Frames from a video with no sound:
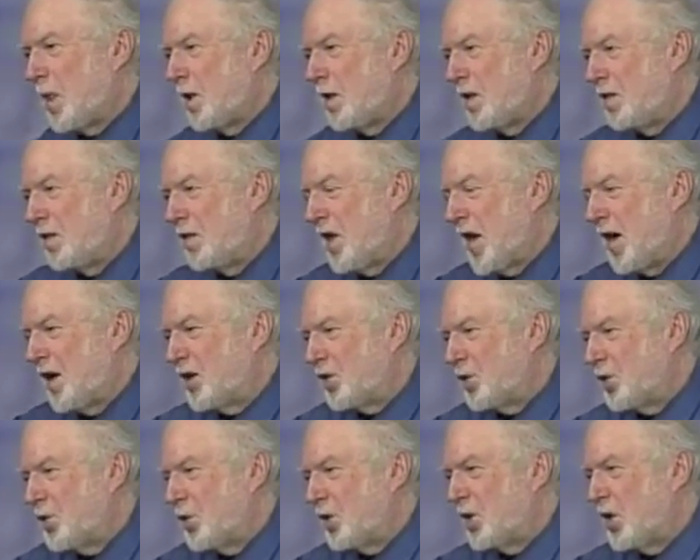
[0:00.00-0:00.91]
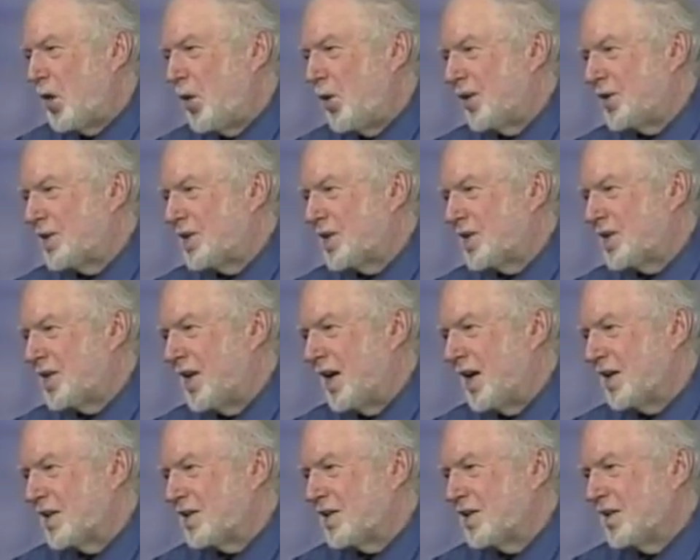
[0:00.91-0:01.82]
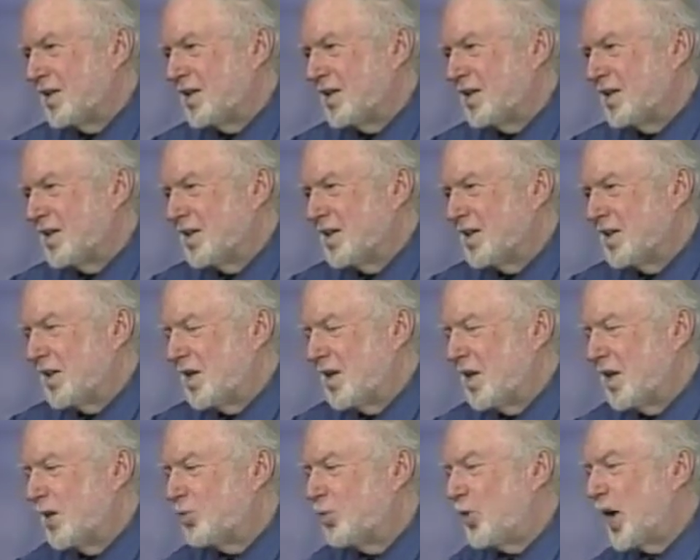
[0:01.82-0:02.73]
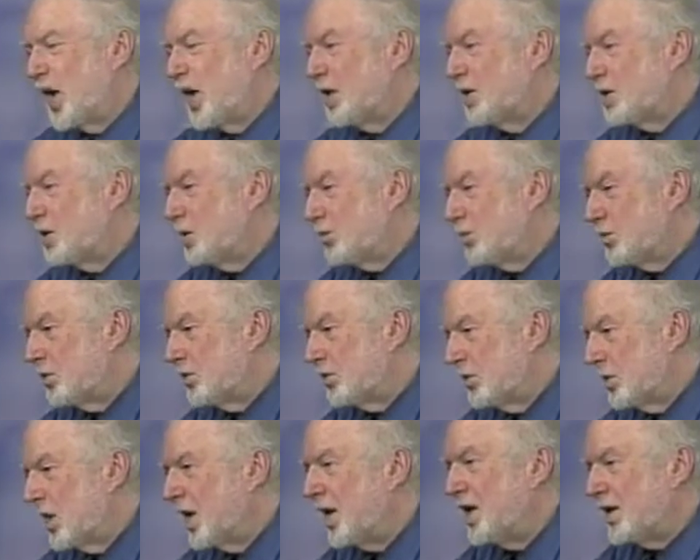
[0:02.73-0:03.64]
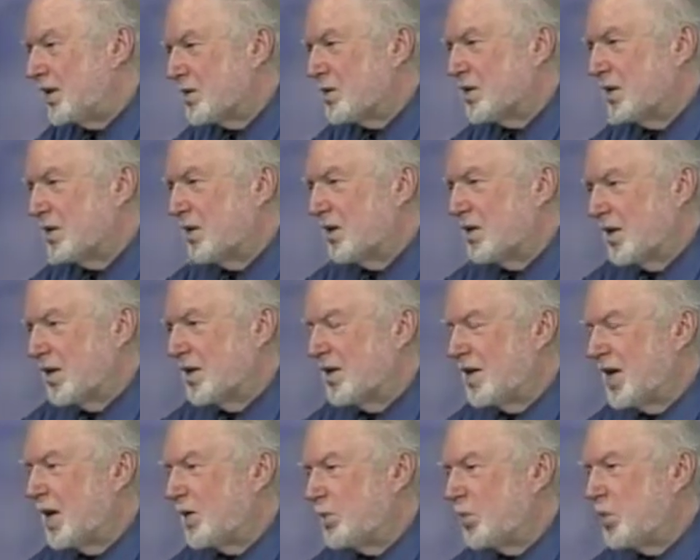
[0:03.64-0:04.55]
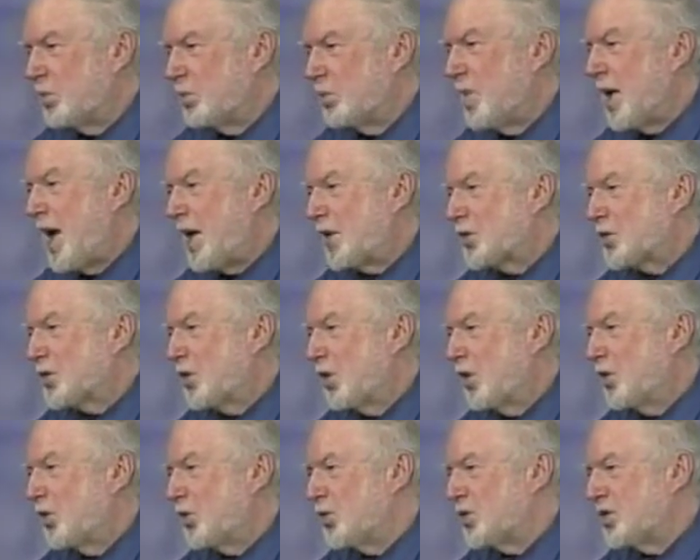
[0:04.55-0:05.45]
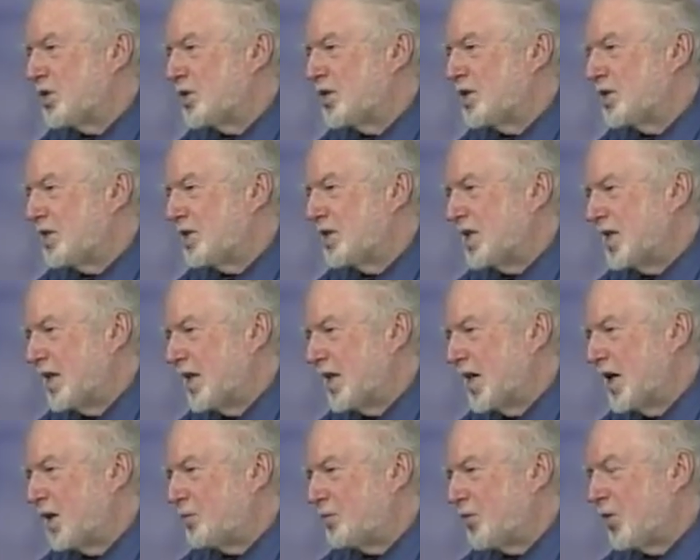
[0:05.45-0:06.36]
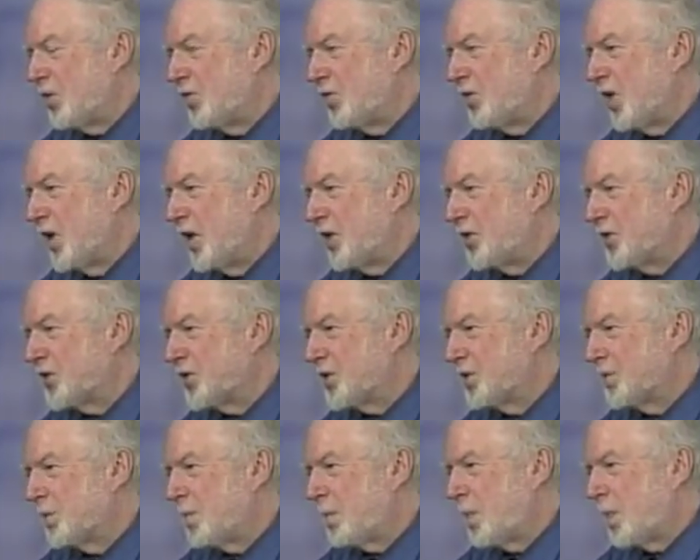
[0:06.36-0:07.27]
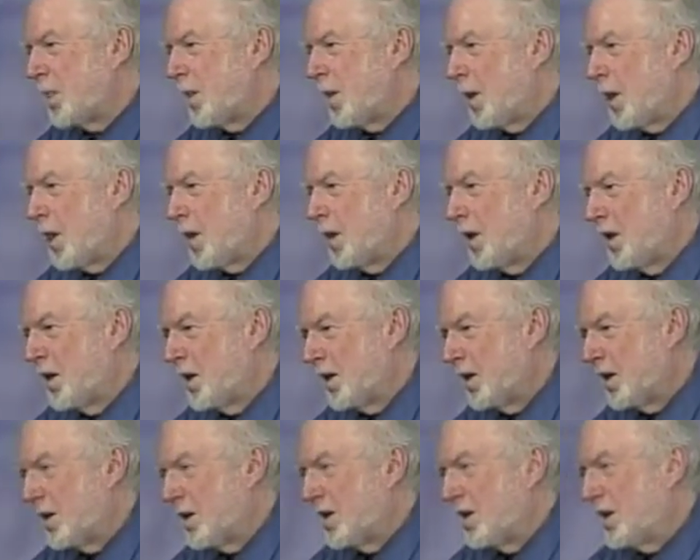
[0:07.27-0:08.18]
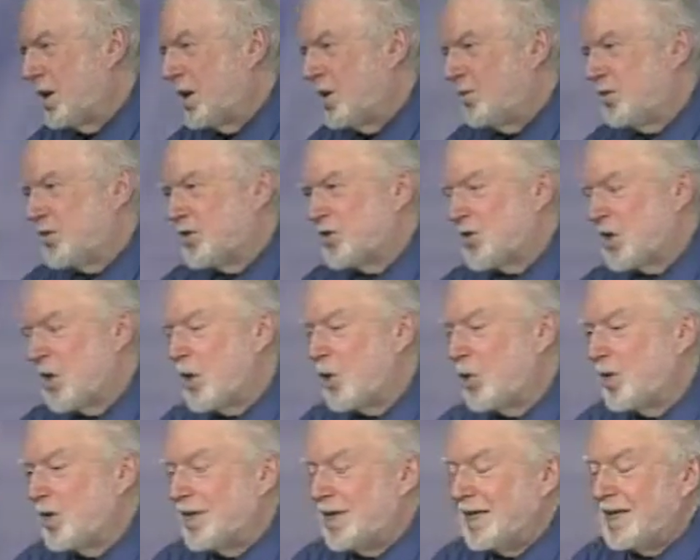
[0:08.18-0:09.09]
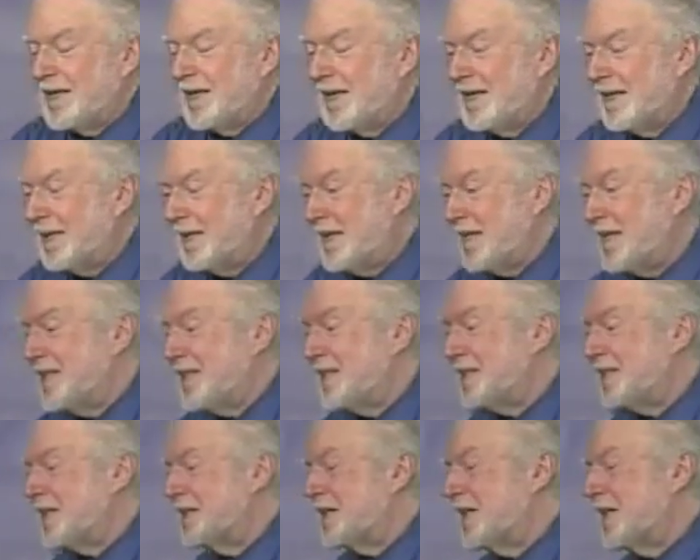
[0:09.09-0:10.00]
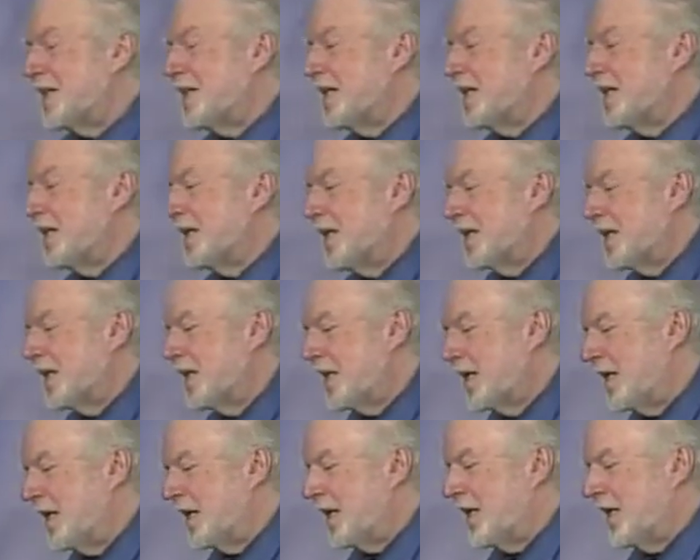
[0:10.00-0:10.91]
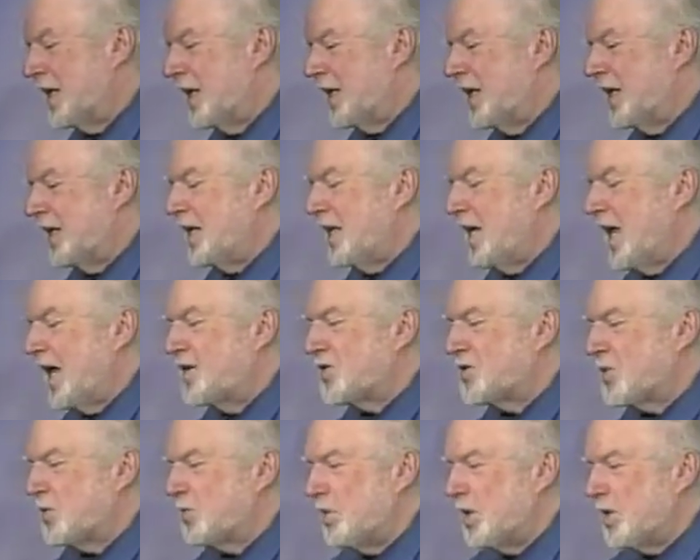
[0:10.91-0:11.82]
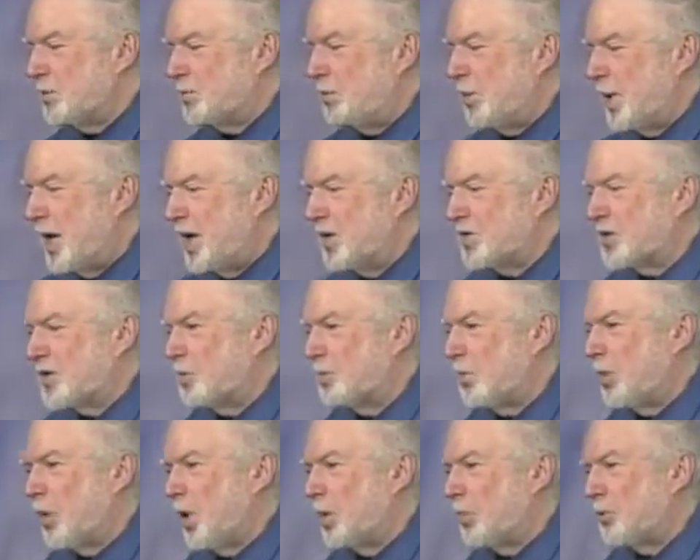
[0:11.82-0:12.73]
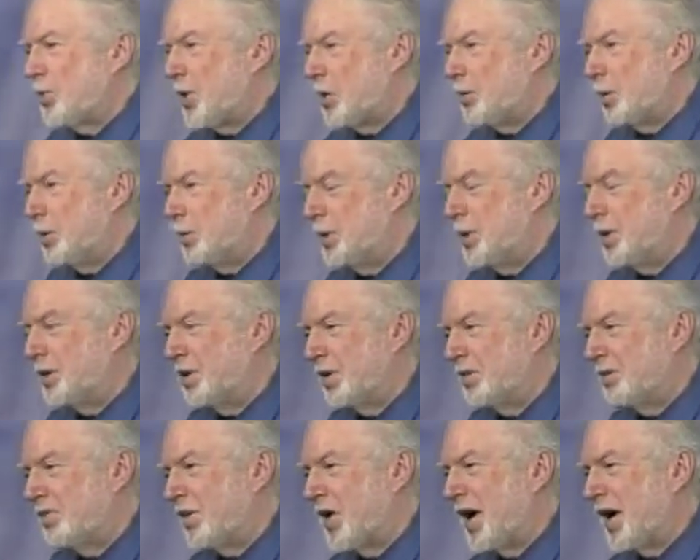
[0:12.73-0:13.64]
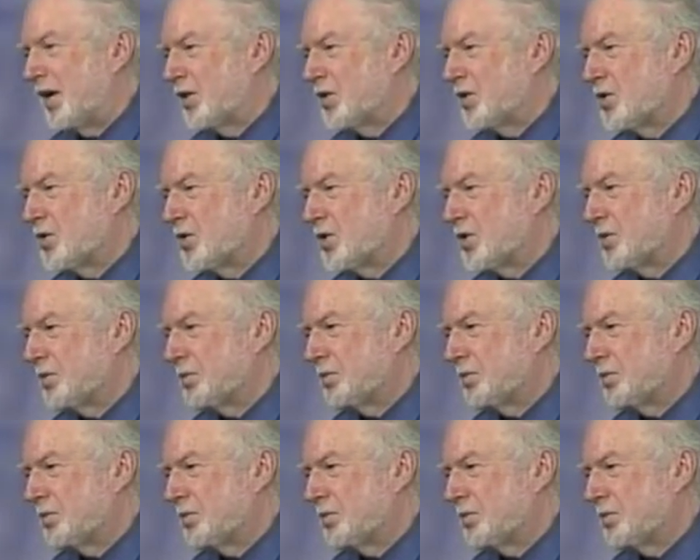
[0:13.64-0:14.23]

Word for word: that you're going to get a random hit that would match those D N A profiles. Uh, so it is Uh, an estimate based upon probability factors